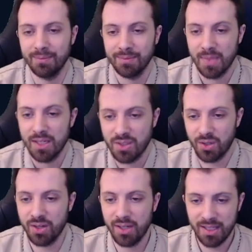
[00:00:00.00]
So
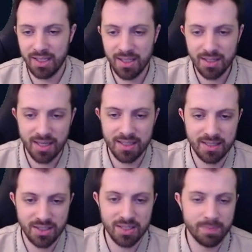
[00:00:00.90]
your E is, it
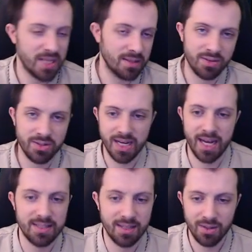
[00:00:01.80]
just basically throws an
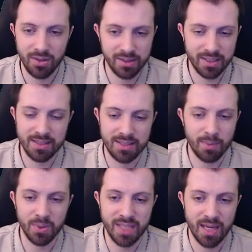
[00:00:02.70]
icicle. It does
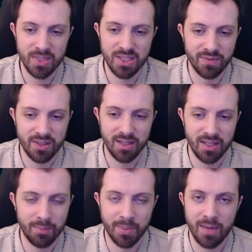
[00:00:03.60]
double damage if they're
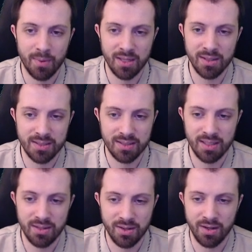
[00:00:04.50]
hit by one of your,
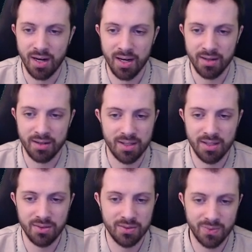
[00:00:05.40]
either your R or your
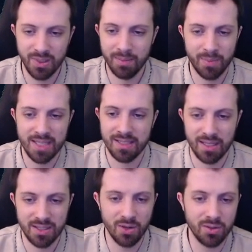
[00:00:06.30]
Q. It's really basic.
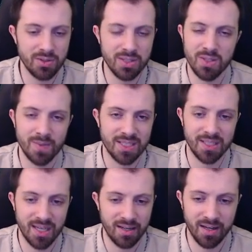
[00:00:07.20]
Don't use it too much in
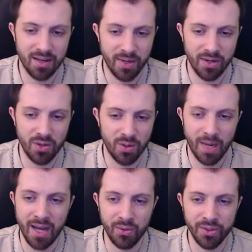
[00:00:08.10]
lane. You're going to run
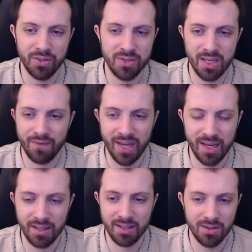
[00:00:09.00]
I only use it if I hit
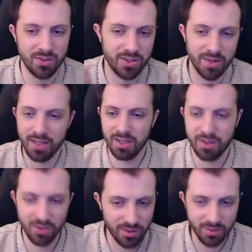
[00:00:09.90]
a Q. So you hit a Q,
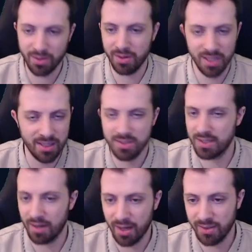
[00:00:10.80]
you throw your E, you
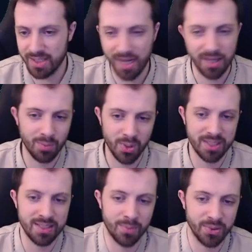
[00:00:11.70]
start auto attacking. Pretty
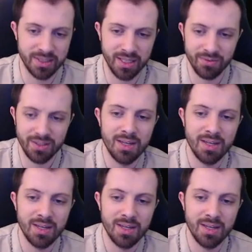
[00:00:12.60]
simple stuff.